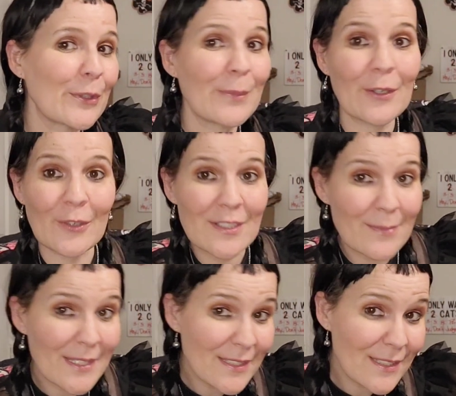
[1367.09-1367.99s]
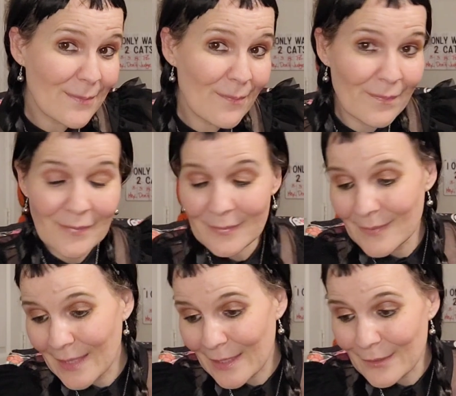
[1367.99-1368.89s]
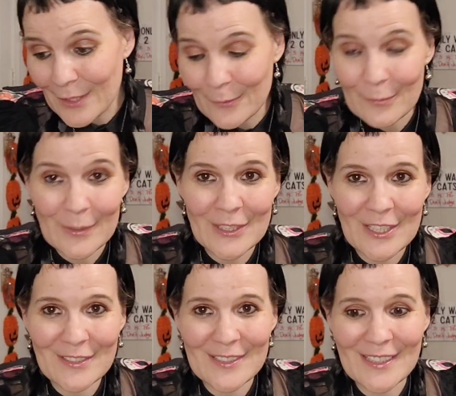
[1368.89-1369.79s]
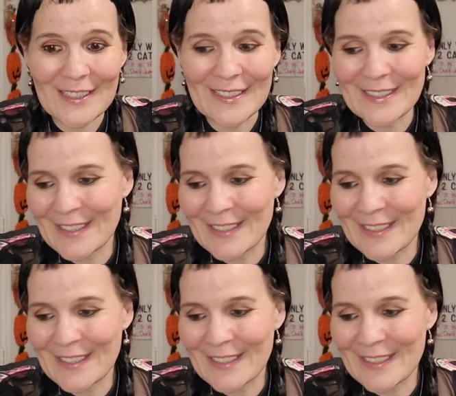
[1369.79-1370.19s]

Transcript: could be Christmas. I don't know. We shall see.